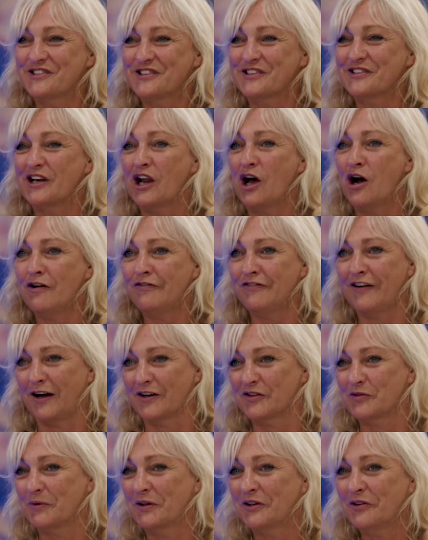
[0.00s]
just laugh at
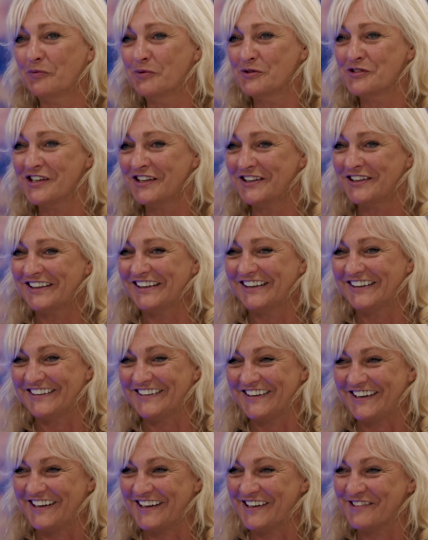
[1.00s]
us because particularly in
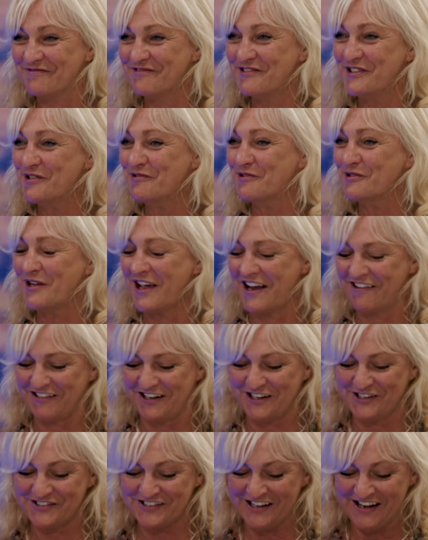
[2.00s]
the rural
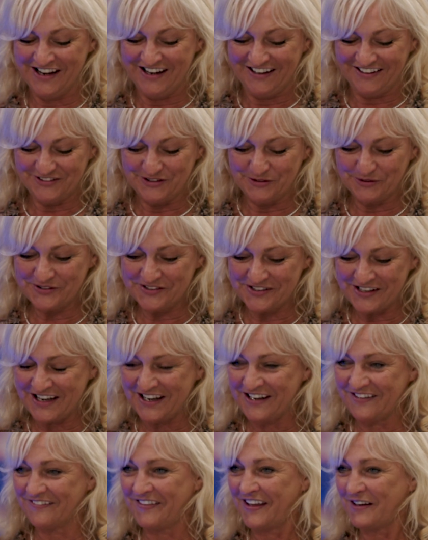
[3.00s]
areas, you'll
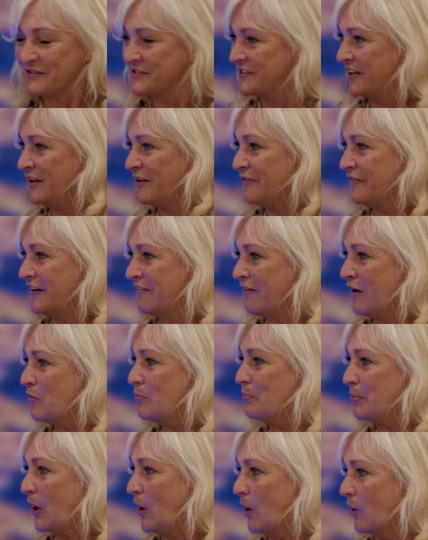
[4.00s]
see they'll sell off their
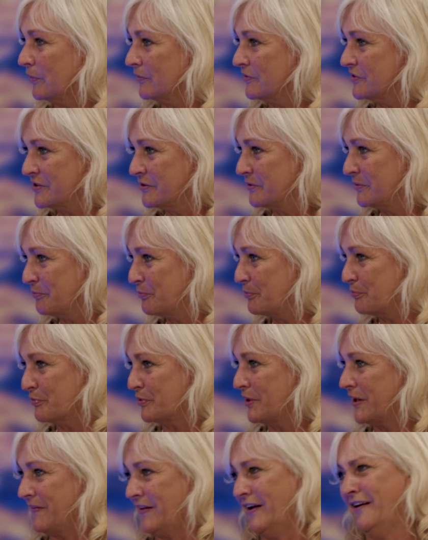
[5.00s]
old barn to a
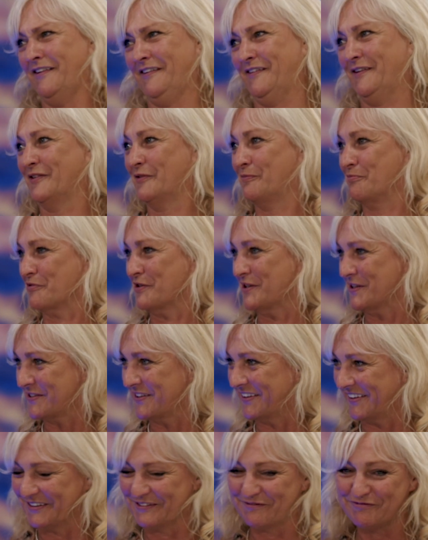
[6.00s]
Brit. Now those Brits,
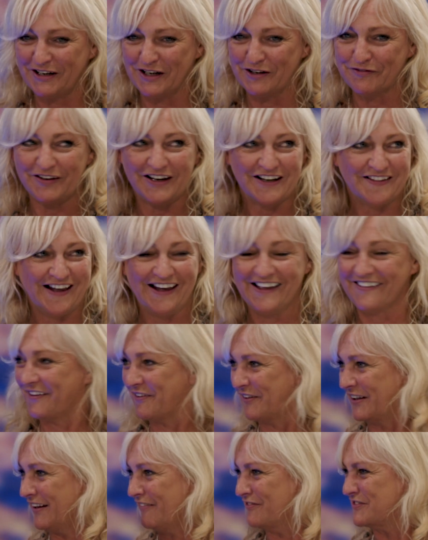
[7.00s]
they're going to renovate that. They're
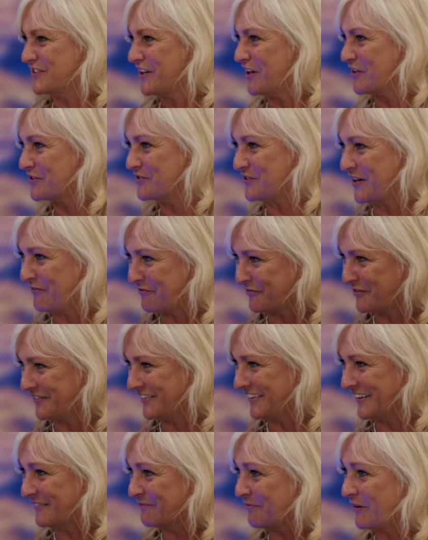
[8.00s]
going to have dust
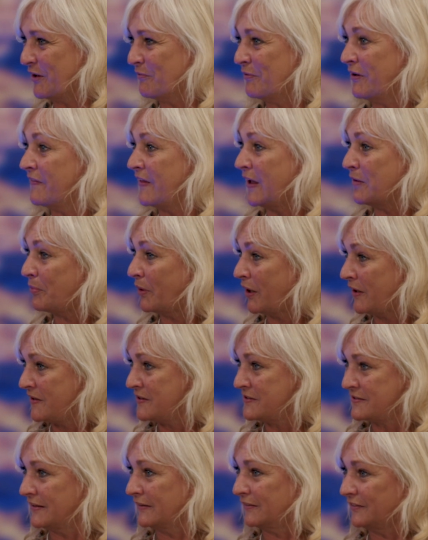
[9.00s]
everything and blah blah. And they buy
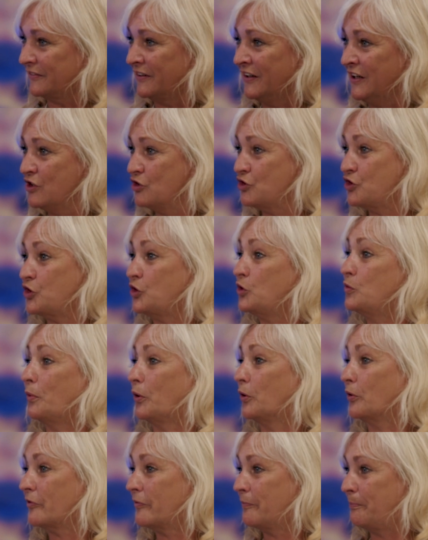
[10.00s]
these little
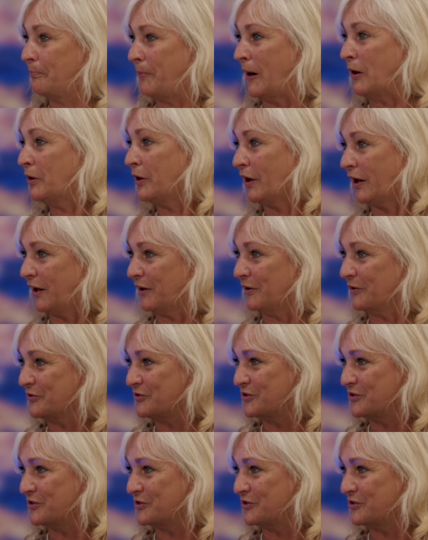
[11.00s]
shoebox bungalows,